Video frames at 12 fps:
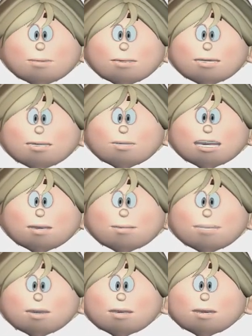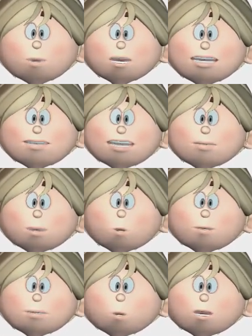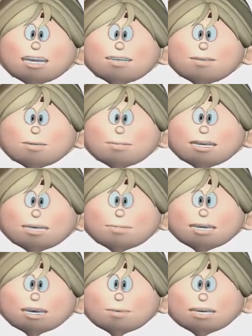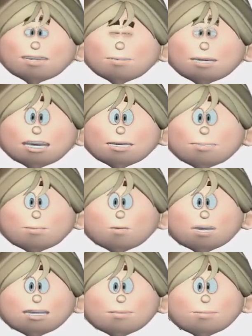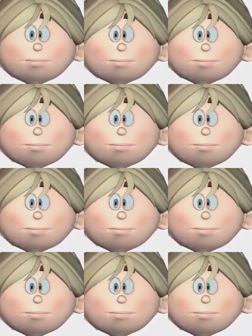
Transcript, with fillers: and I will be using these as counters to fill this five frame.